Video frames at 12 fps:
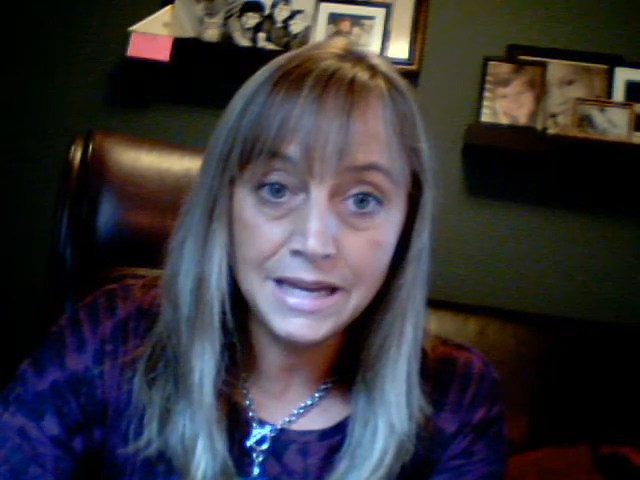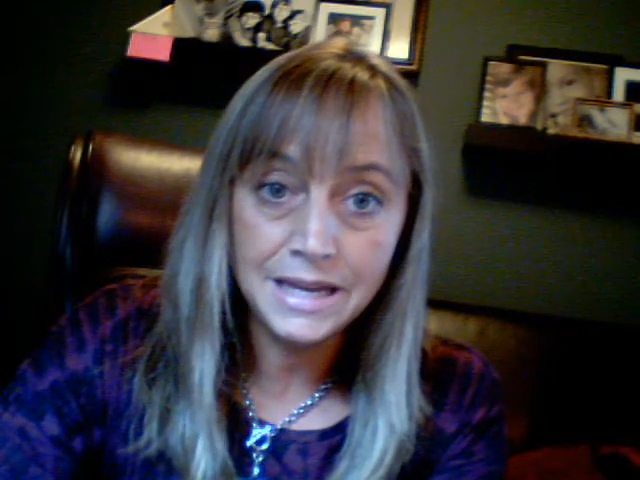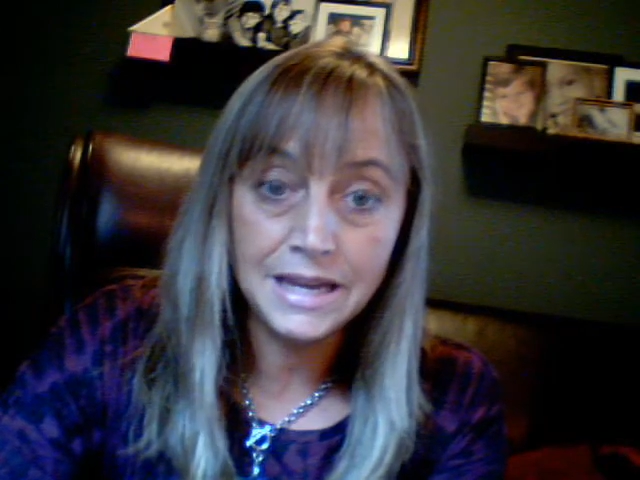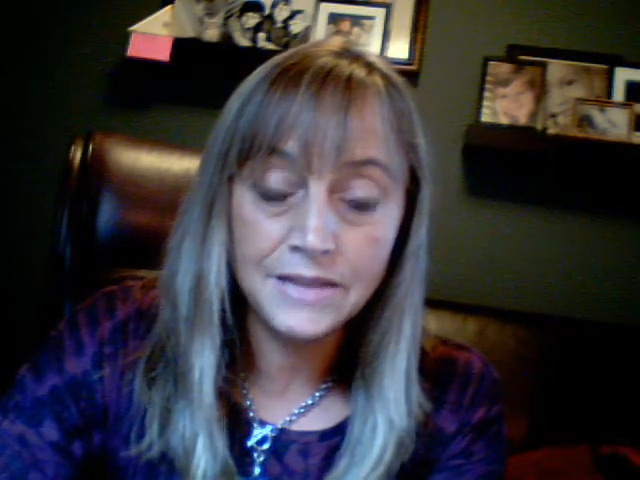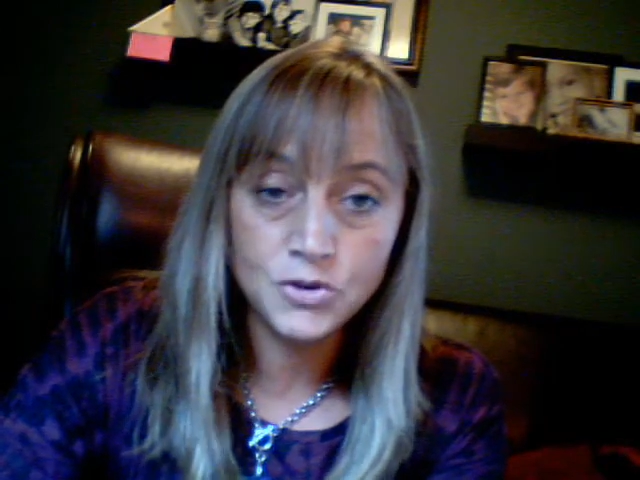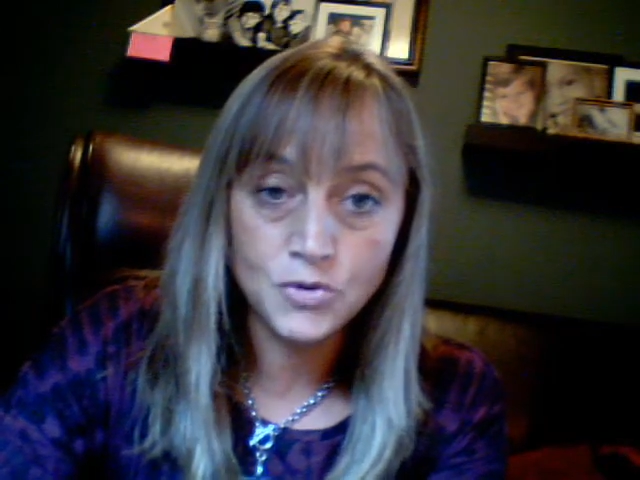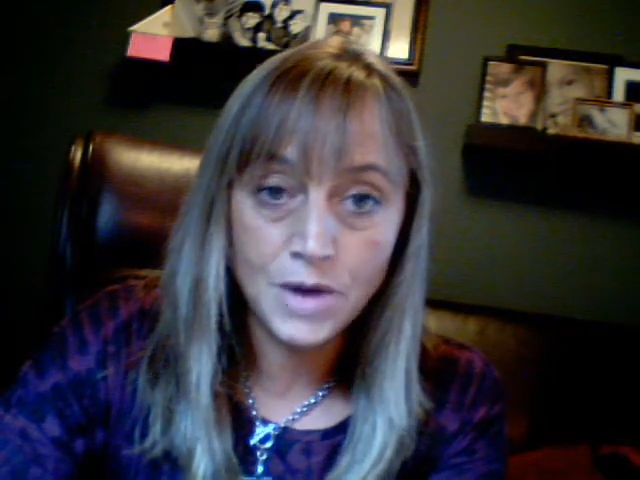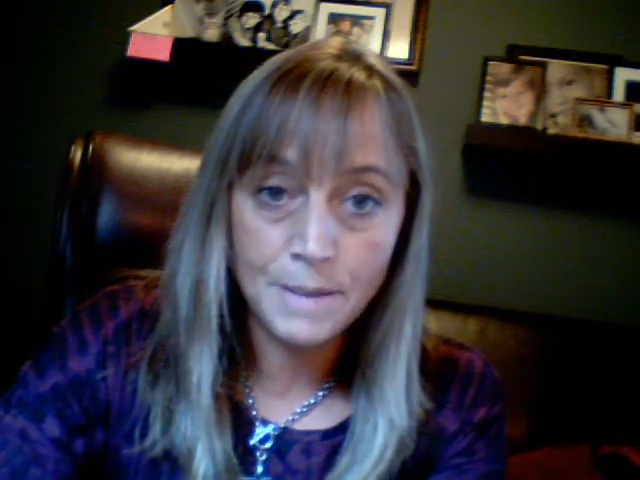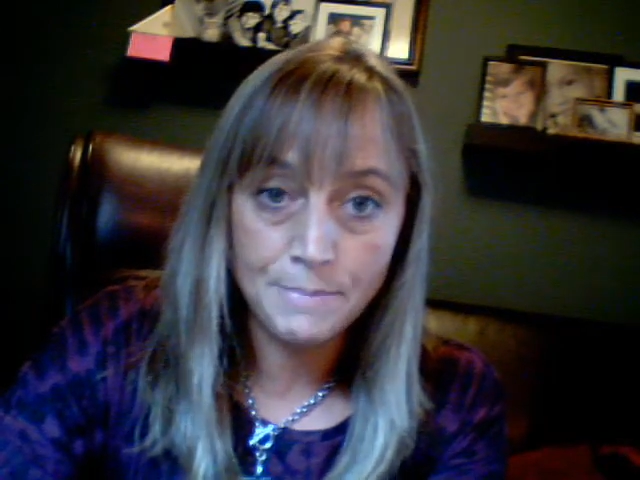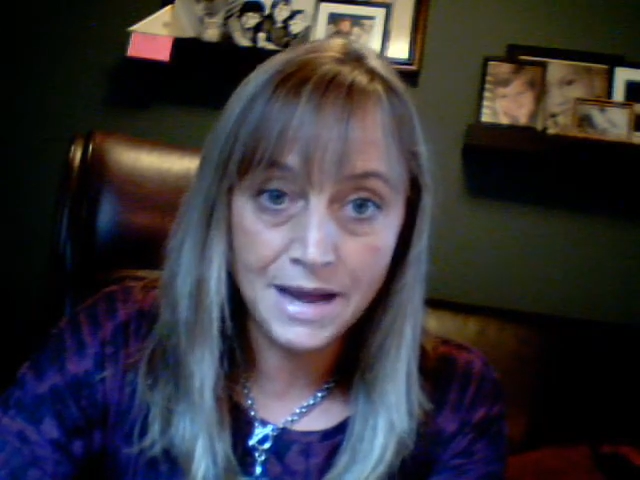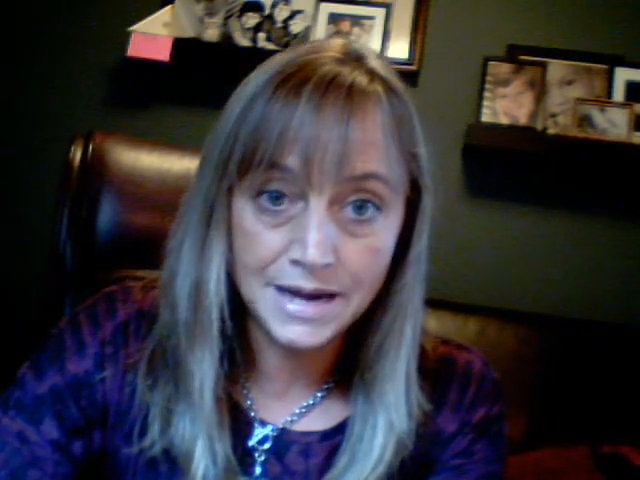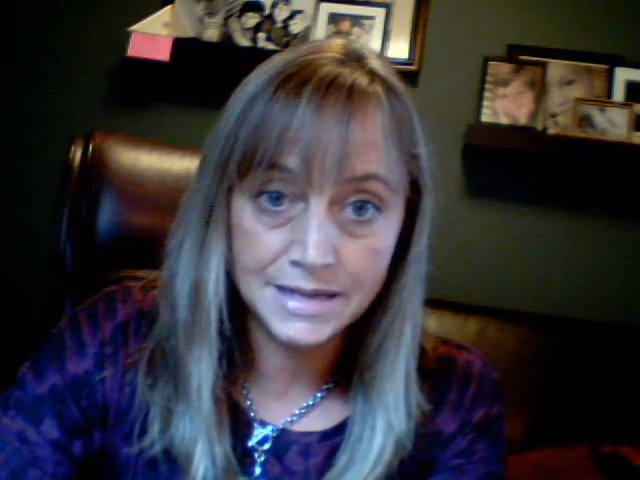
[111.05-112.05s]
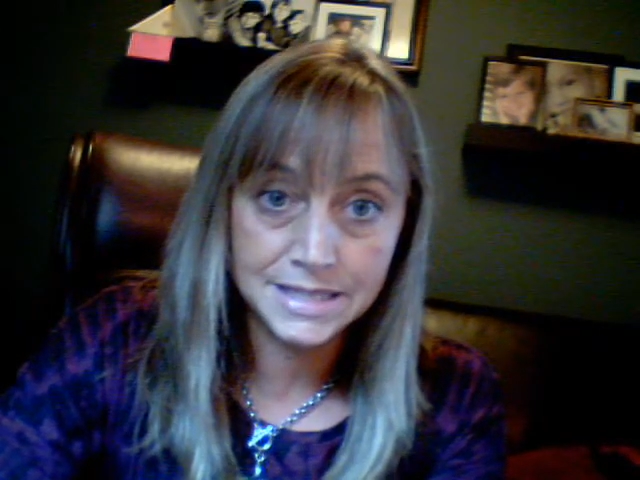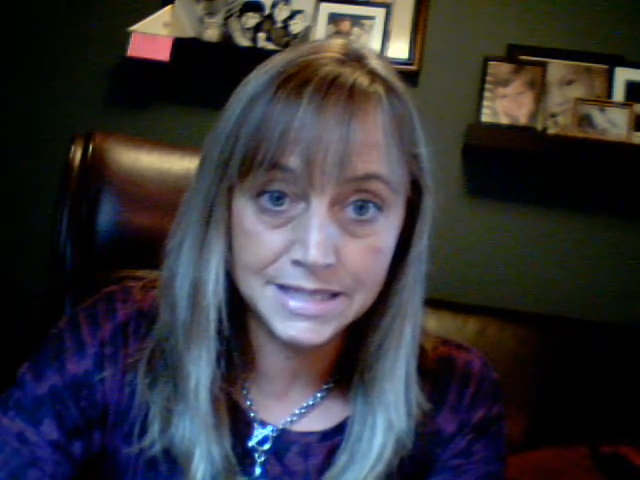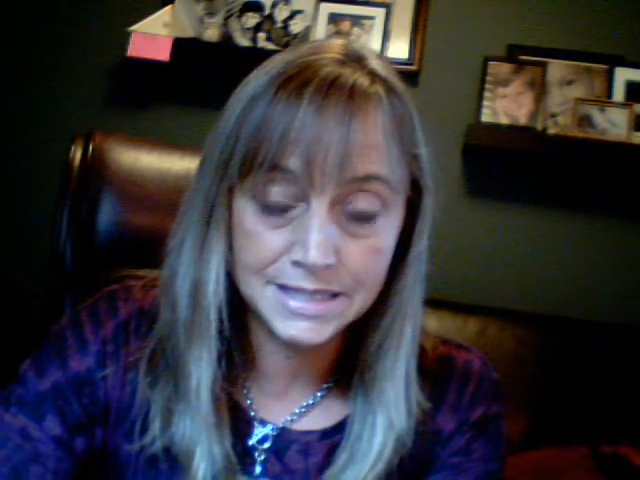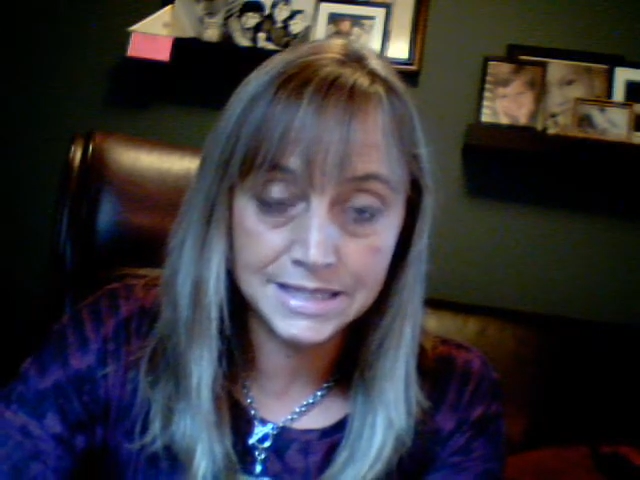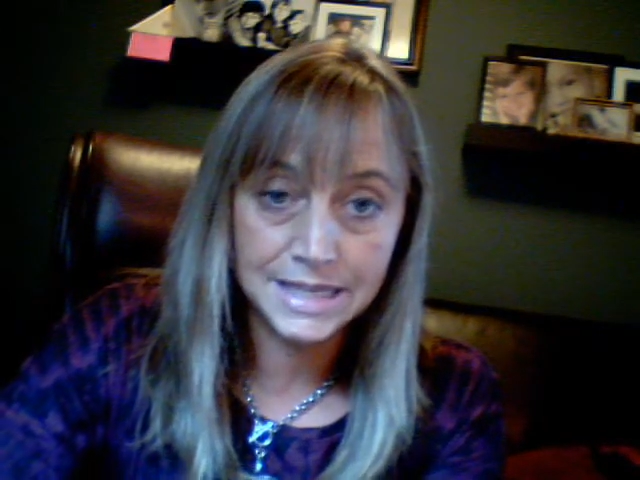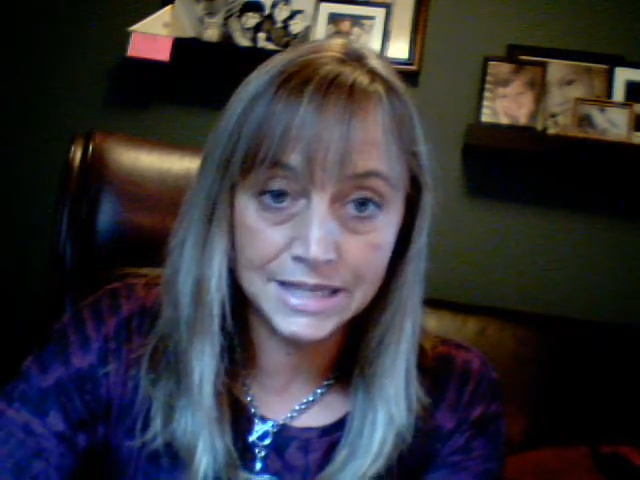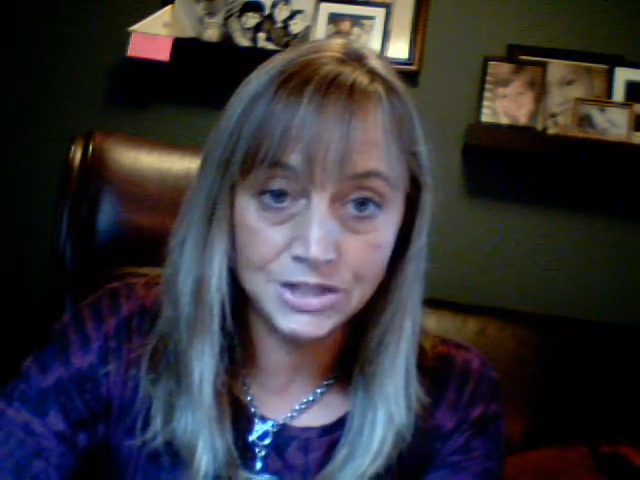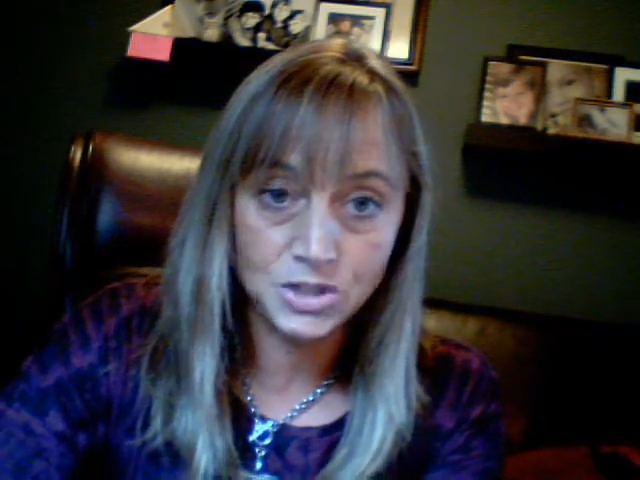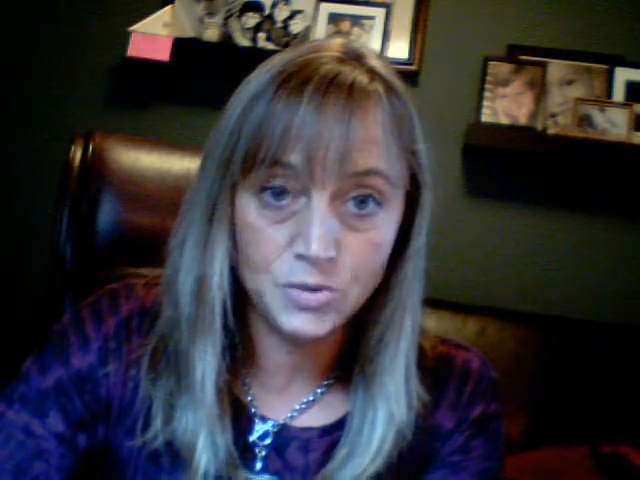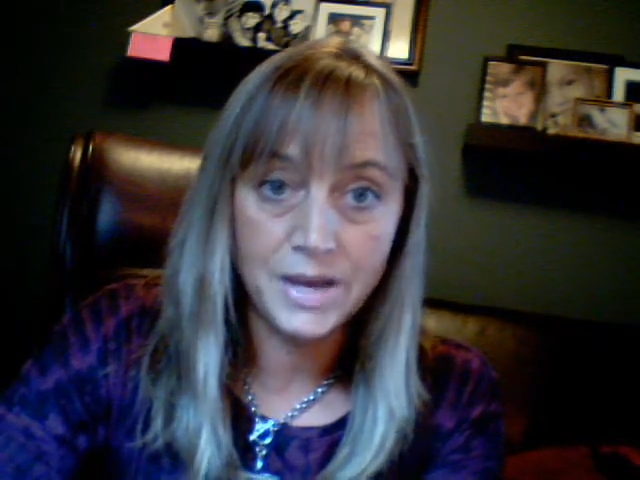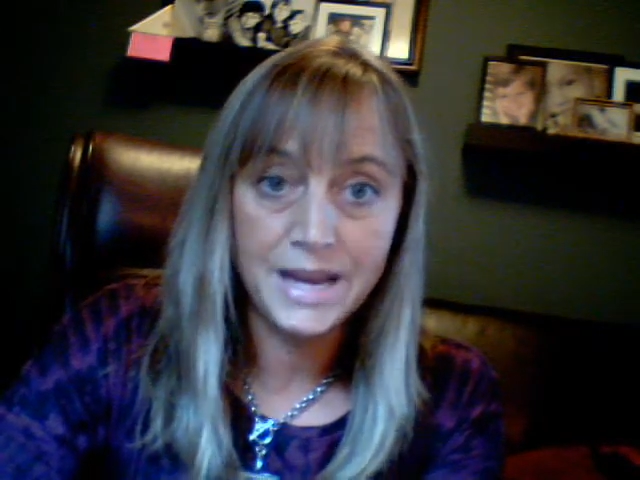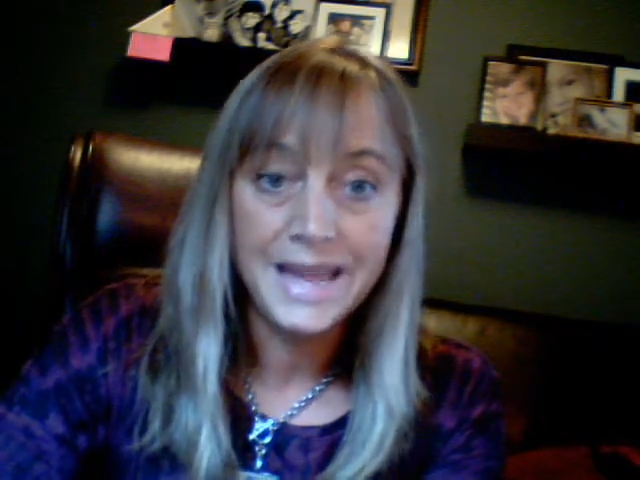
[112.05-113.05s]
in the Dropbox that's assigned to it,